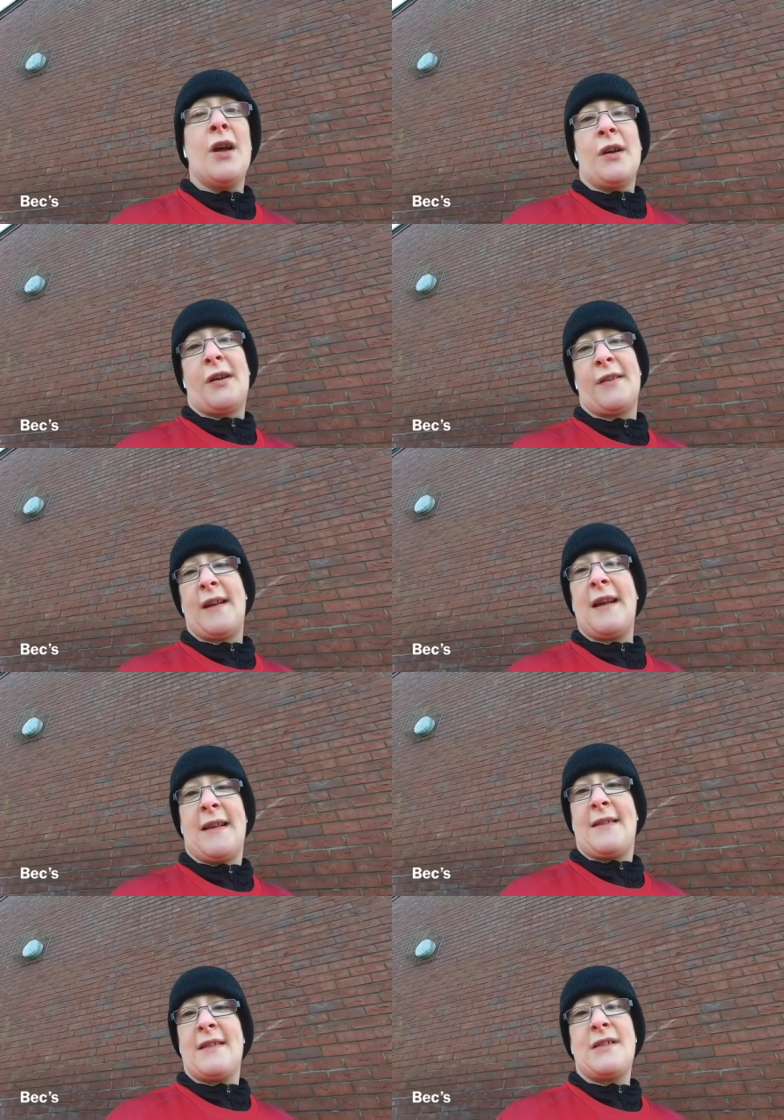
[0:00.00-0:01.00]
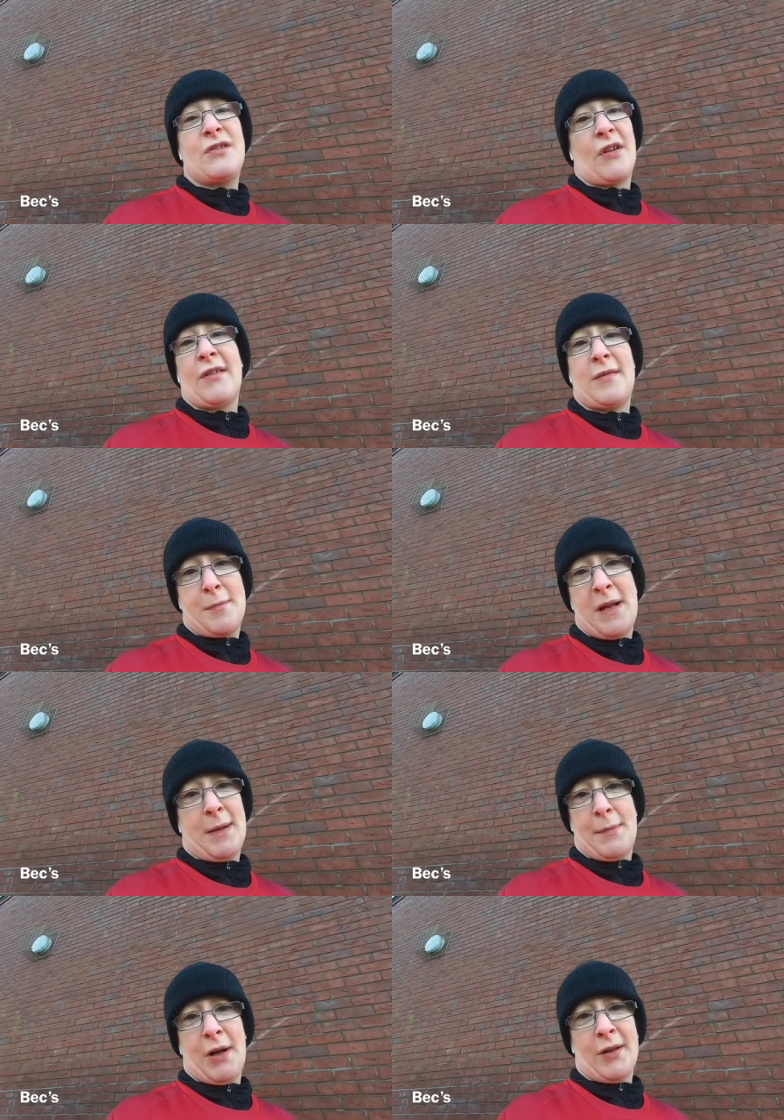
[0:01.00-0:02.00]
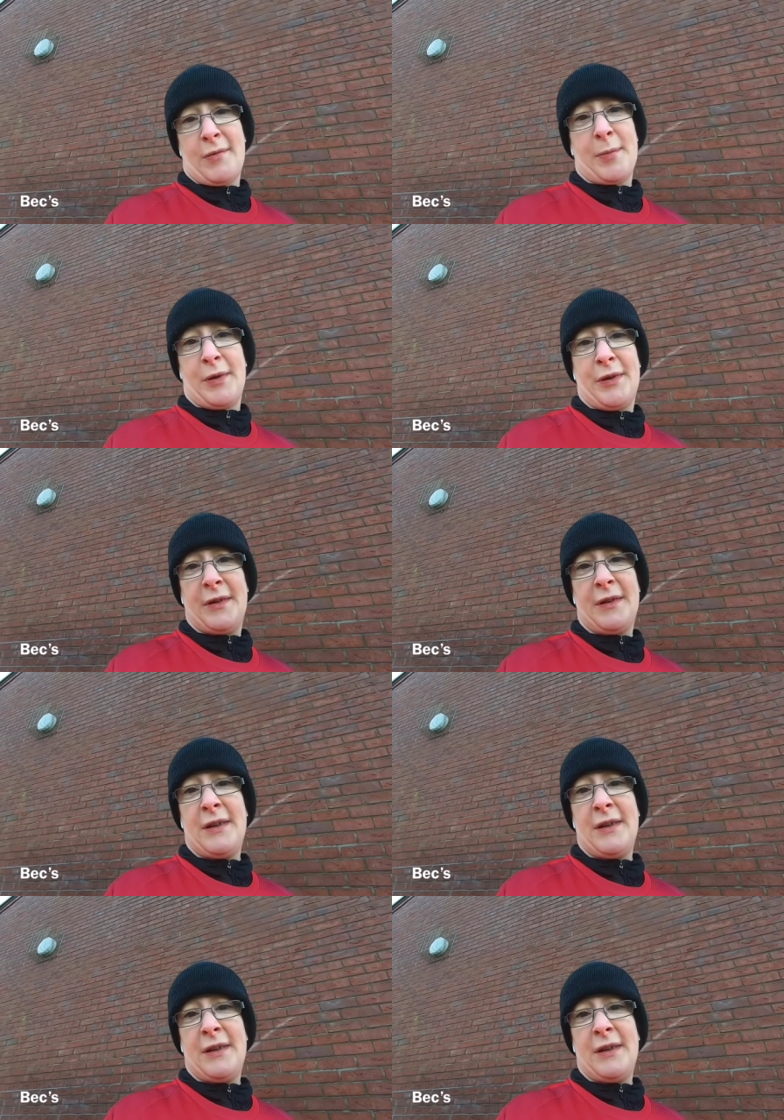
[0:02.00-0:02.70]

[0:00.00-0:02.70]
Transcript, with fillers: because it is just me and my husband